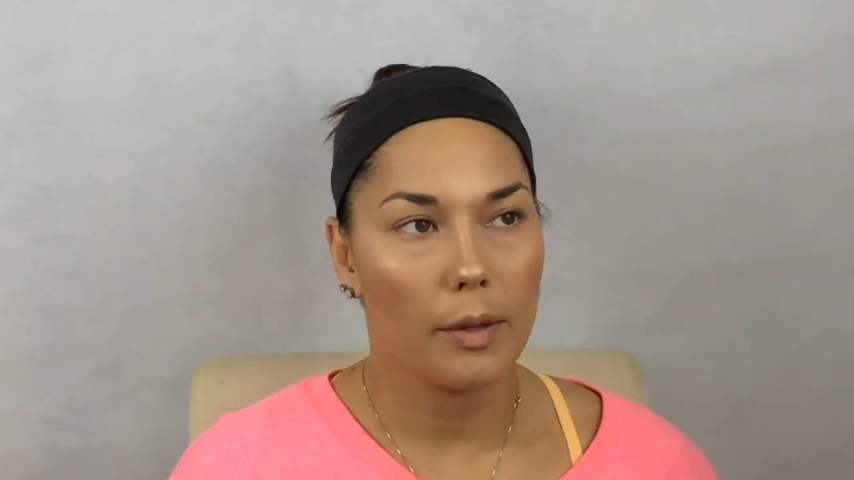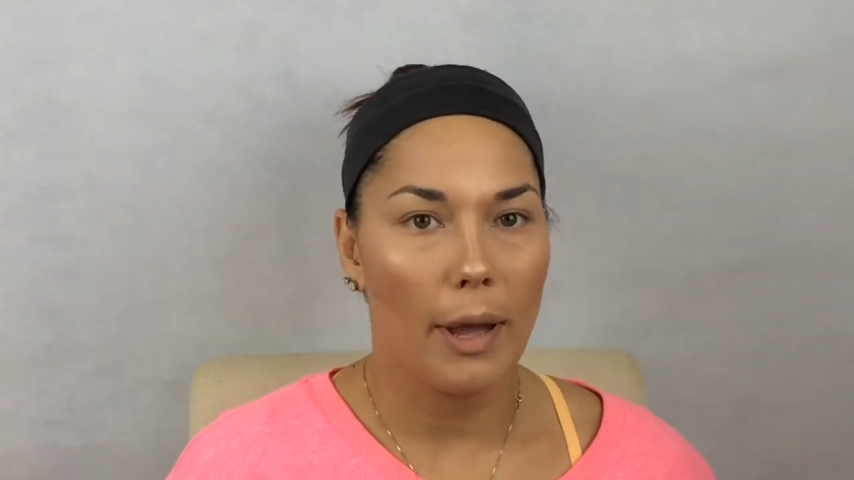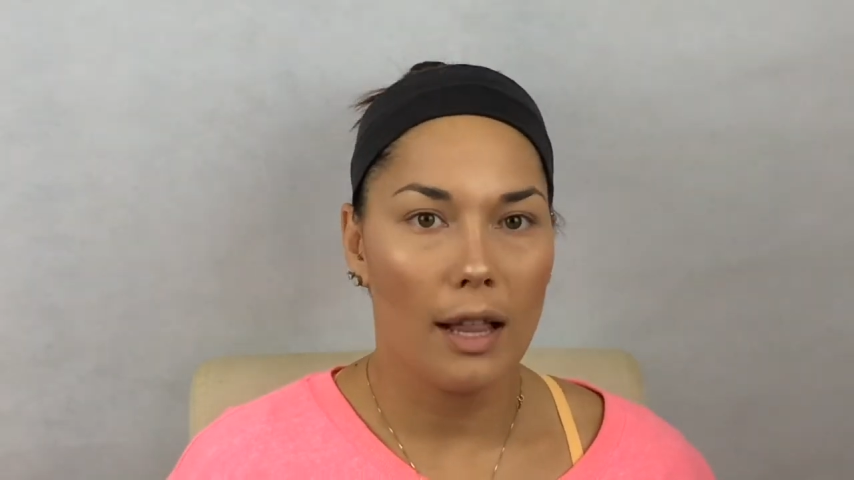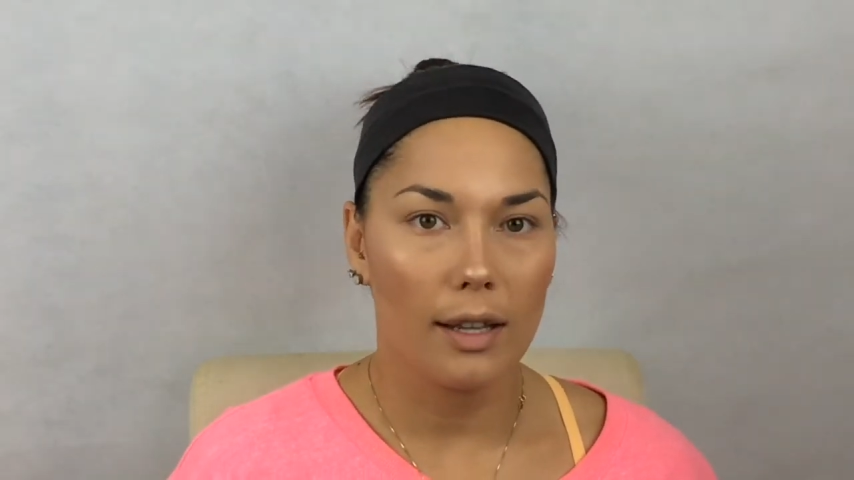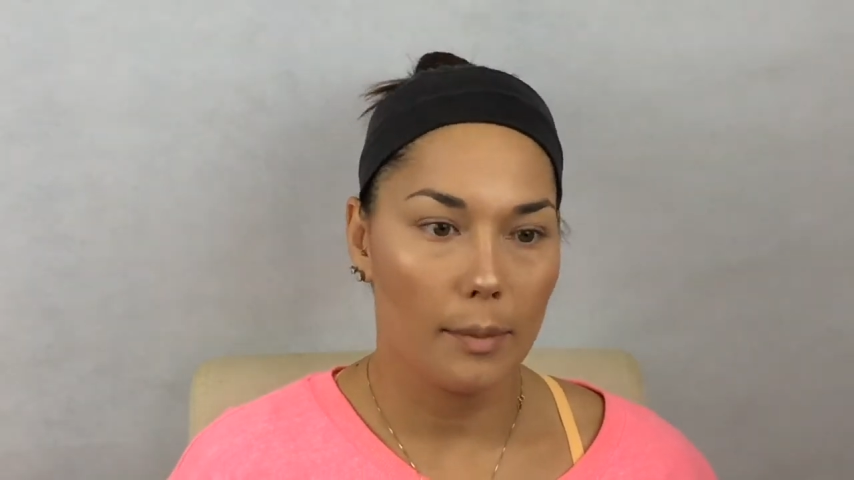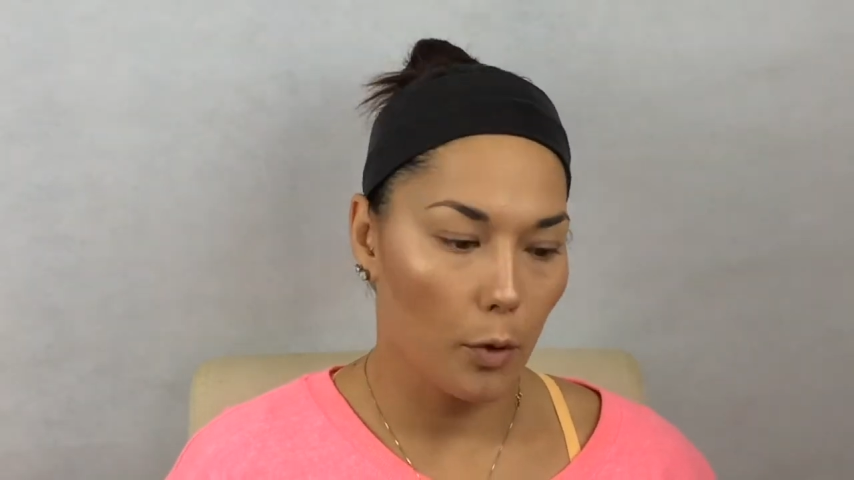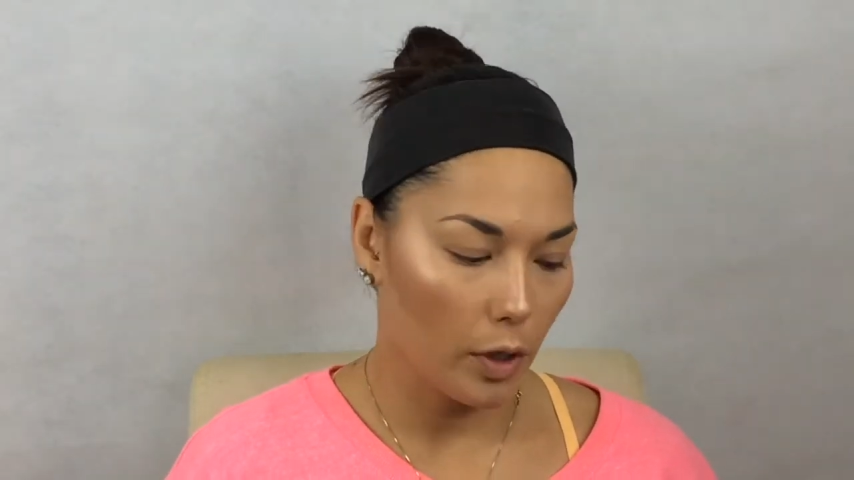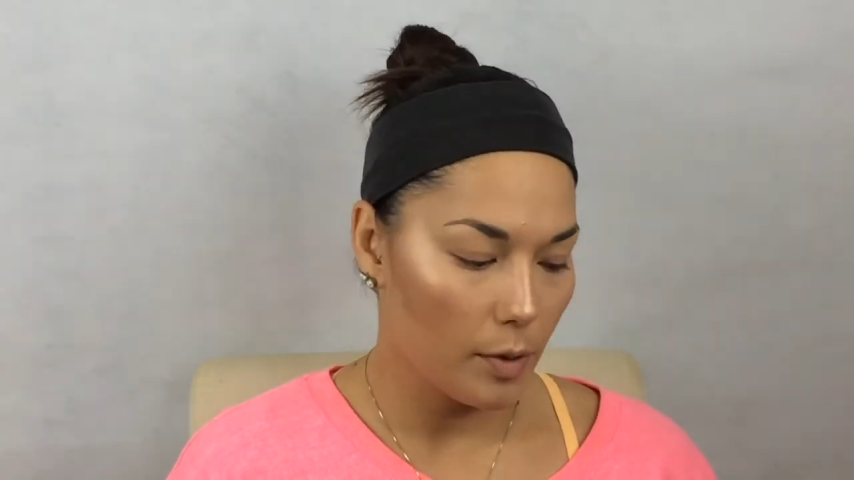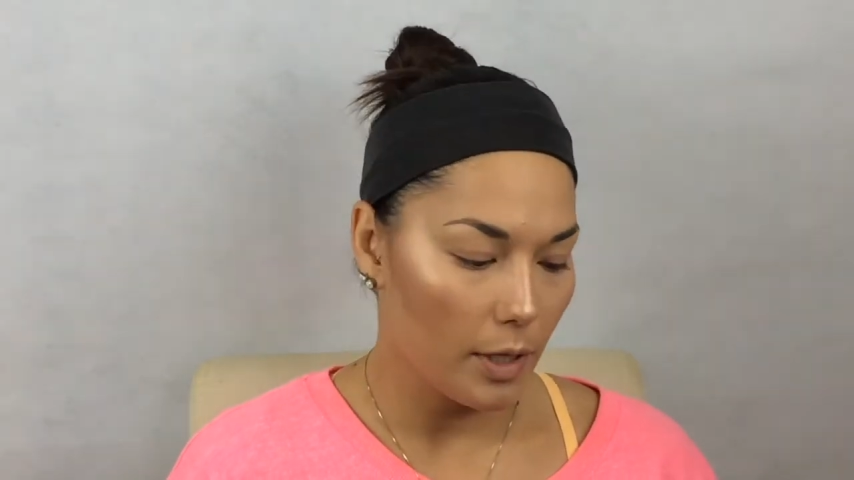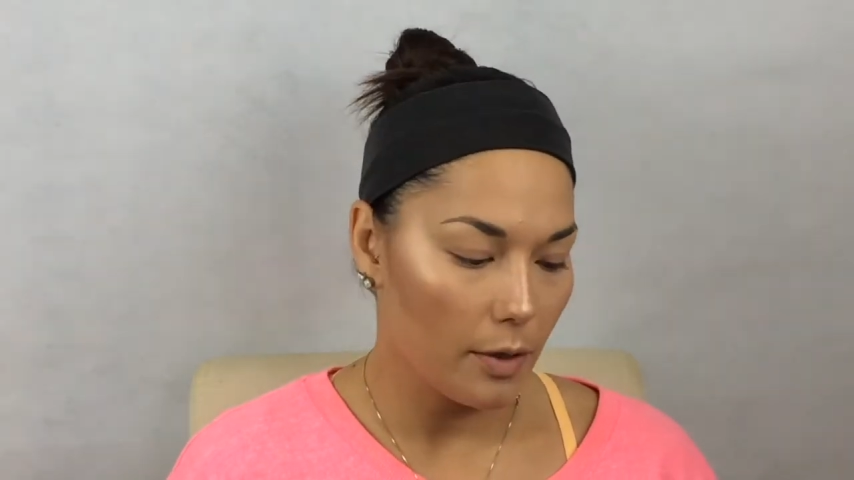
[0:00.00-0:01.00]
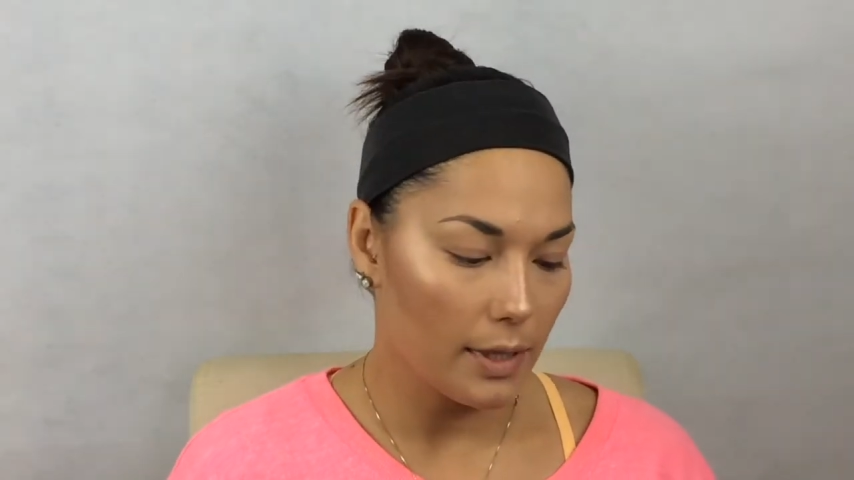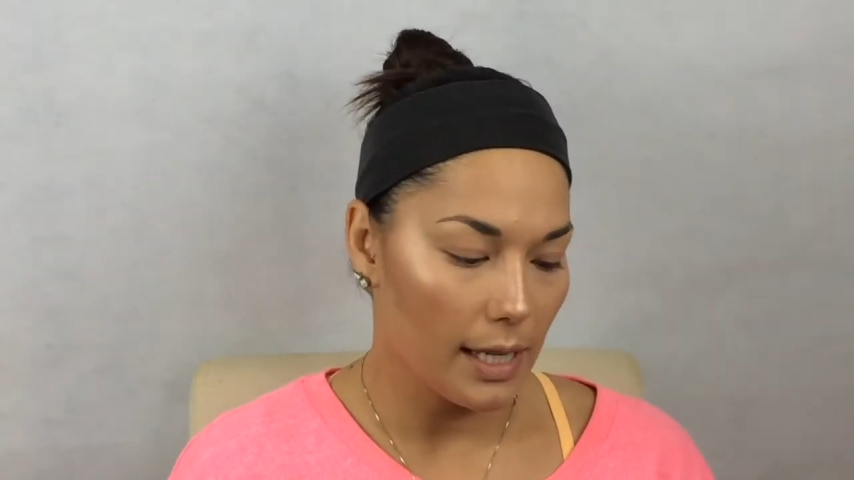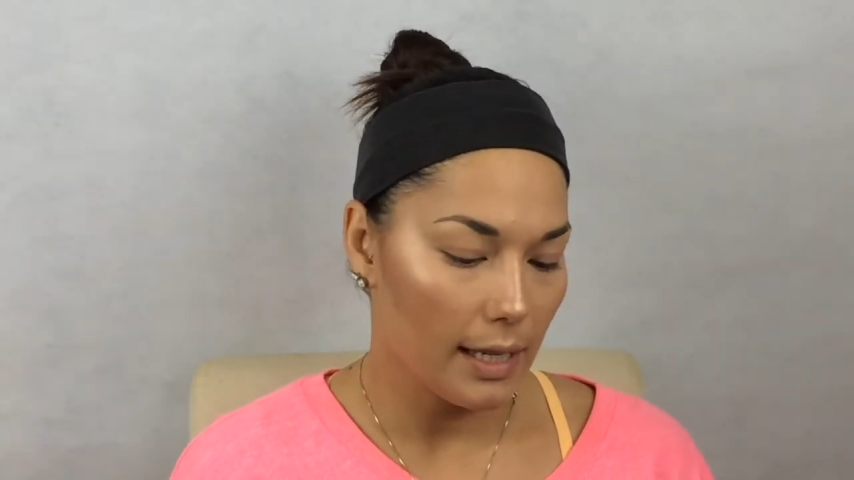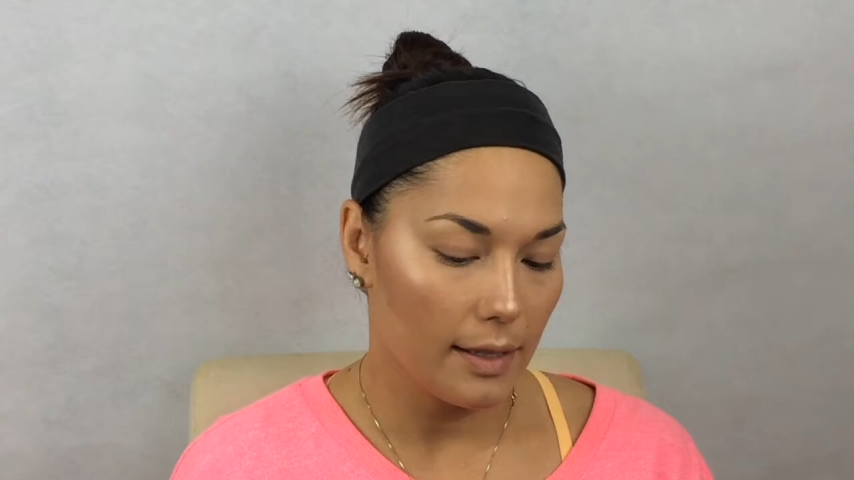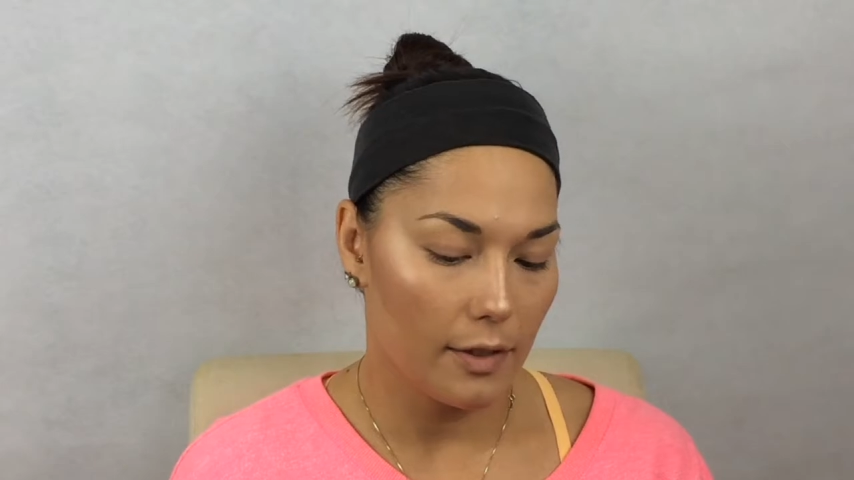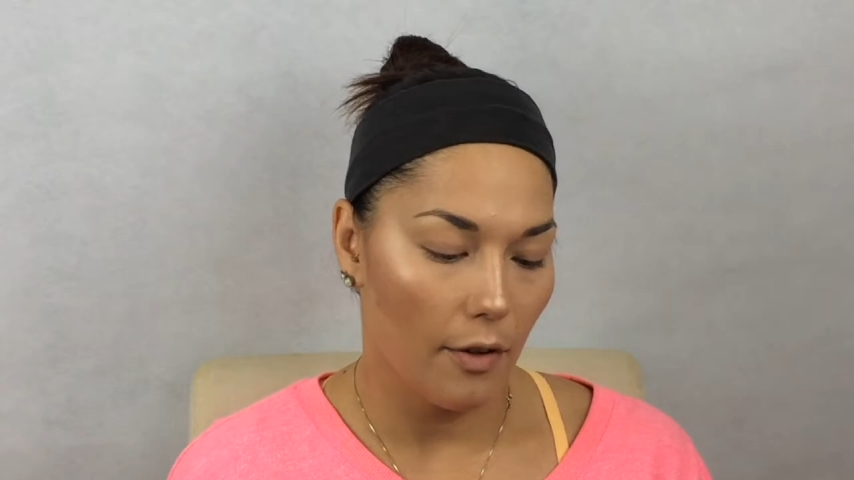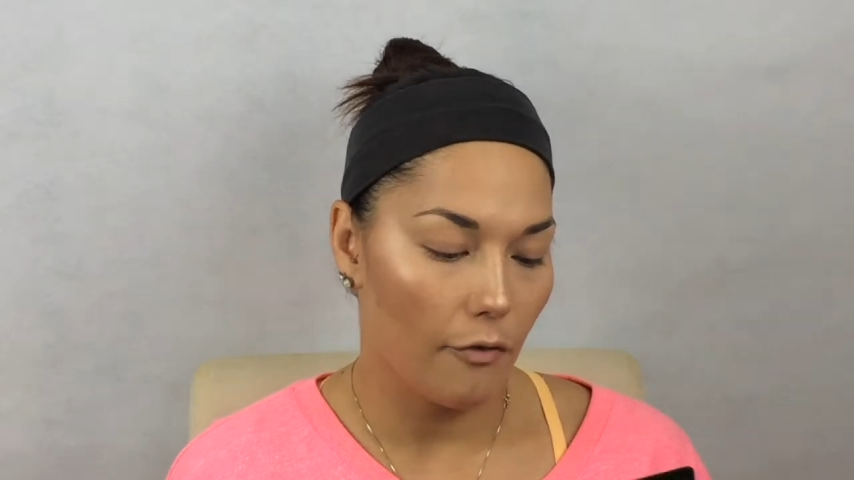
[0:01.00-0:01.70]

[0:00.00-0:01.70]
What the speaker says: palette I'm going to be using is